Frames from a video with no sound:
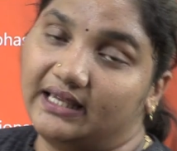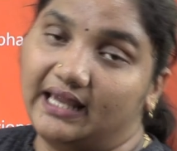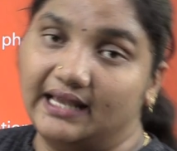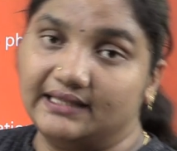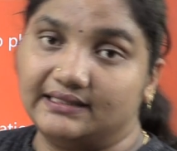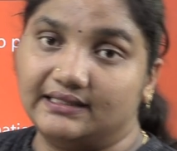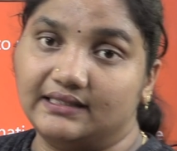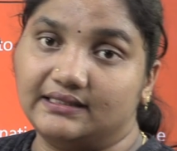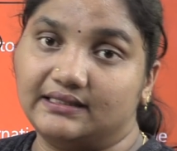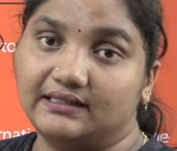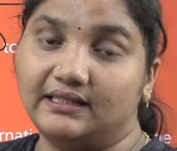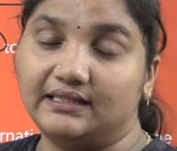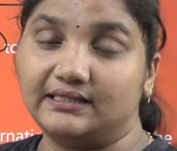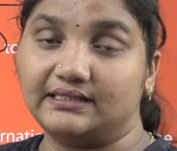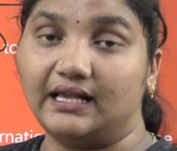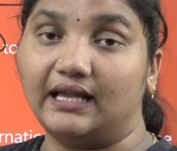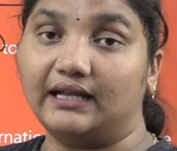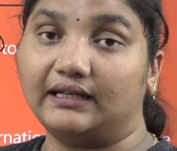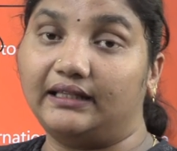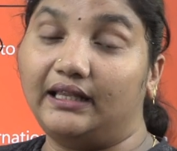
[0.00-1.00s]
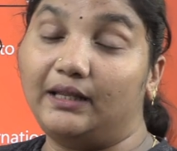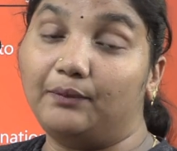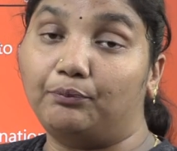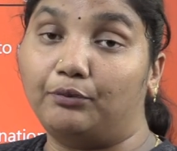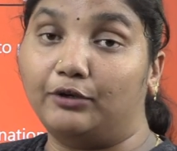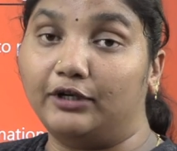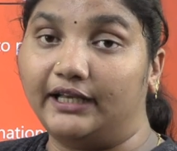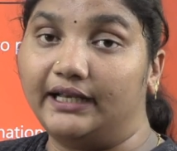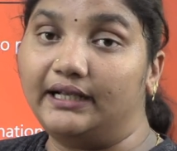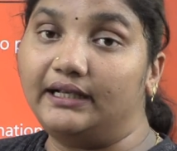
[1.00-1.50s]
gases. These are the
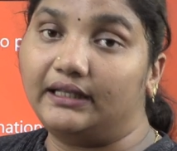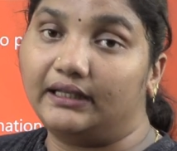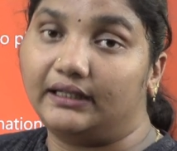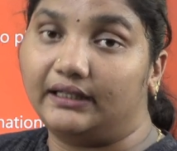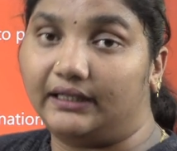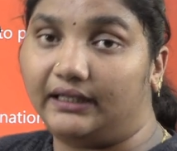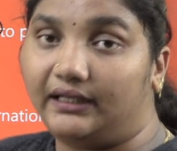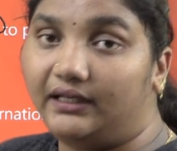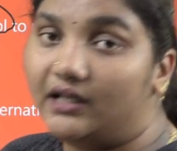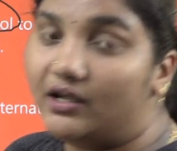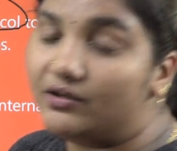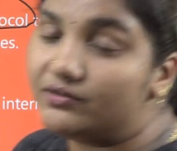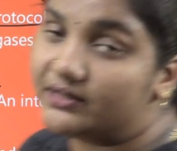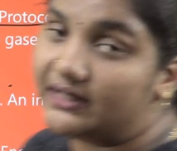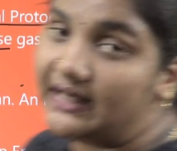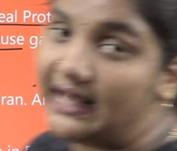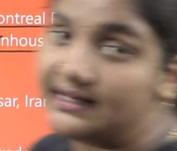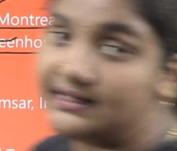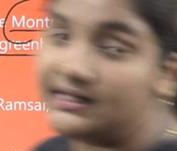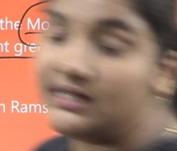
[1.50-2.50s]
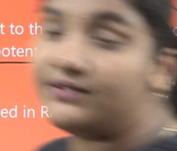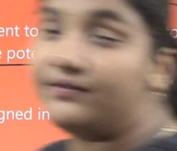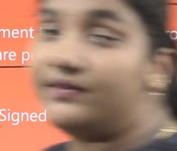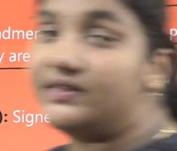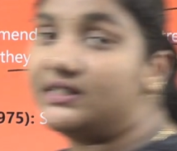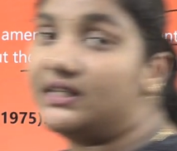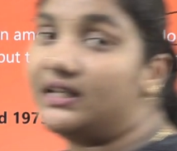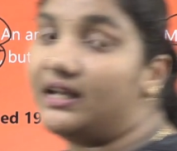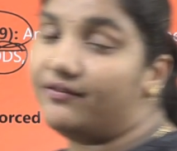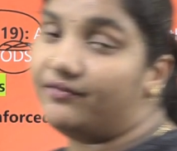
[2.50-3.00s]
potent greenhouse gases
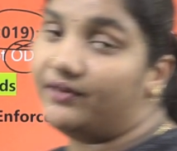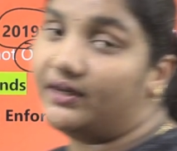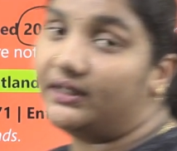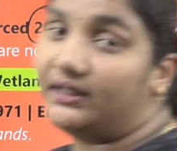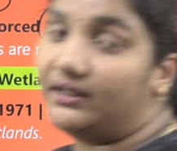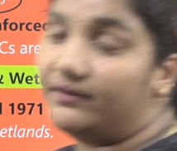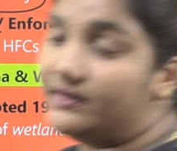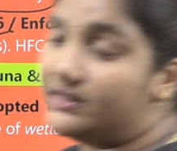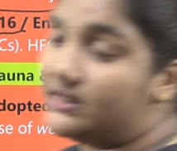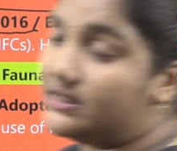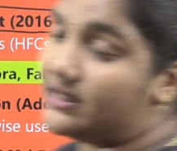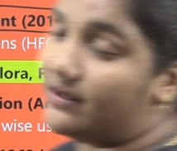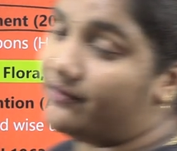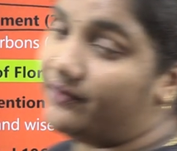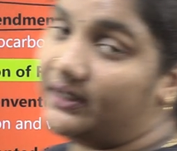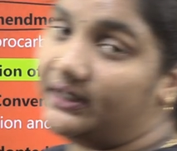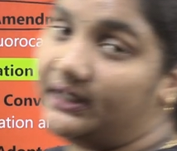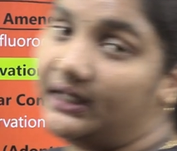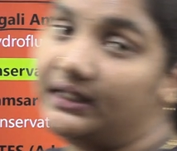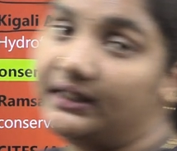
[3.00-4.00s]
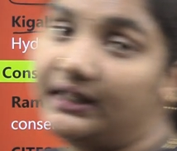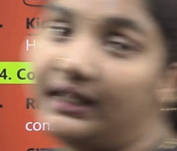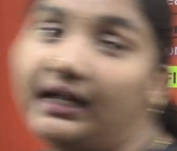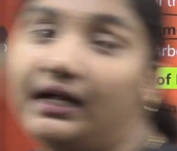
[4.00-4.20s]
which is affecting